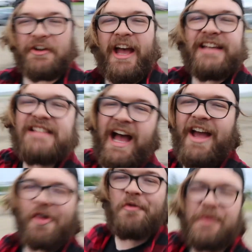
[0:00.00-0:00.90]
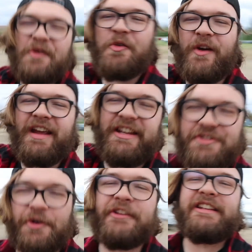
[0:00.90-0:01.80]
guys, I hope you
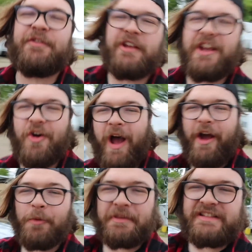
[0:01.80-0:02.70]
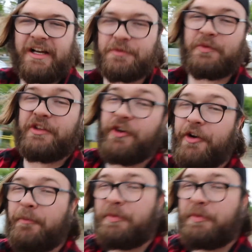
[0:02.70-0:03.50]
enjoyed this video. I hope this helps with your